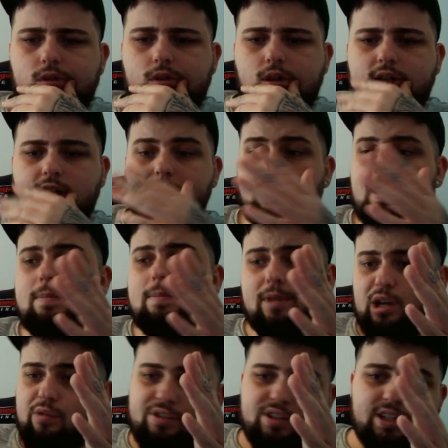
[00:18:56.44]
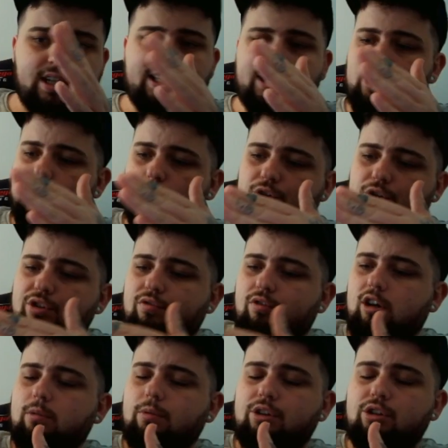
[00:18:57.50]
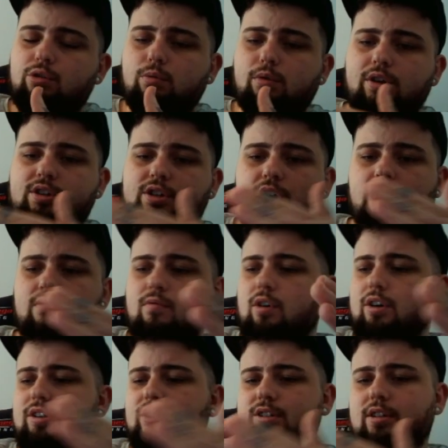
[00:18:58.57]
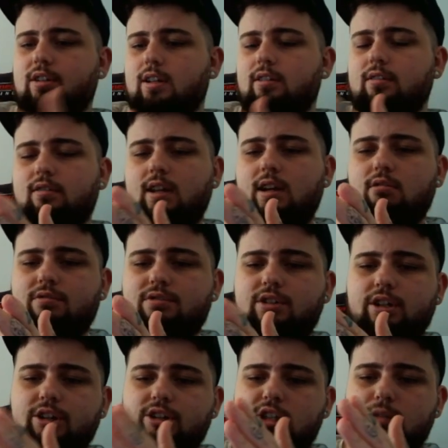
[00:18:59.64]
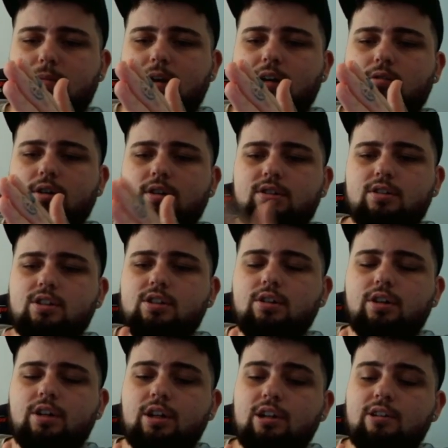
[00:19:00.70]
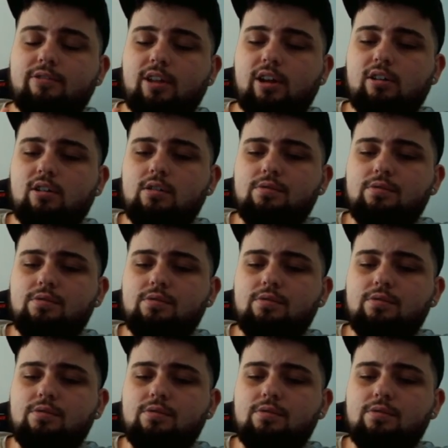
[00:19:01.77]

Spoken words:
And they may be overtaking you on your right when you want to turn right, so then they're obviously going to smack right into the side of you if they are